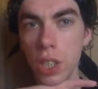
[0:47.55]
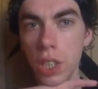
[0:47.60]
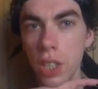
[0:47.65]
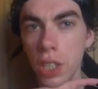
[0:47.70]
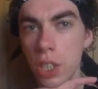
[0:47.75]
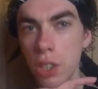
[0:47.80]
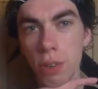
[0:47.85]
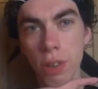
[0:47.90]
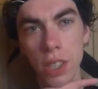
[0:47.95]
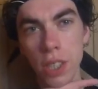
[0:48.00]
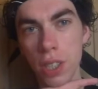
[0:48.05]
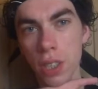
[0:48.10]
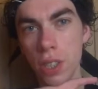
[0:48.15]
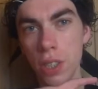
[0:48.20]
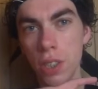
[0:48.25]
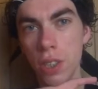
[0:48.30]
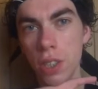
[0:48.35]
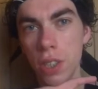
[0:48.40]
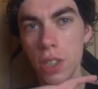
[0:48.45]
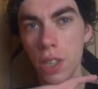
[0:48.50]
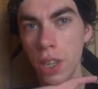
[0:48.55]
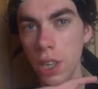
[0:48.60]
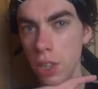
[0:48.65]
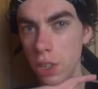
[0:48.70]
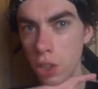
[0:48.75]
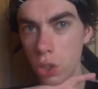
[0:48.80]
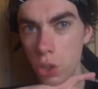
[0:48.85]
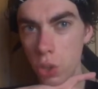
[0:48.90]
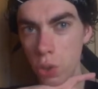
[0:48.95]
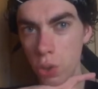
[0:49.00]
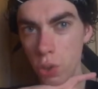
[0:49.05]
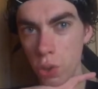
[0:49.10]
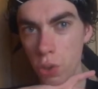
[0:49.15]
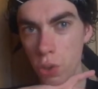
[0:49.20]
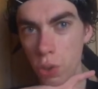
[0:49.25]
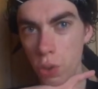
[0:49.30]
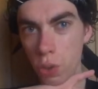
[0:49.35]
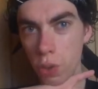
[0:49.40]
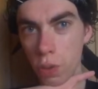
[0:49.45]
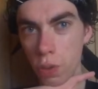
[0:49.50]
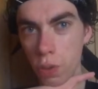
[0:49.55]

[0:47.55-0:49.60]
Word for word: interested in the true.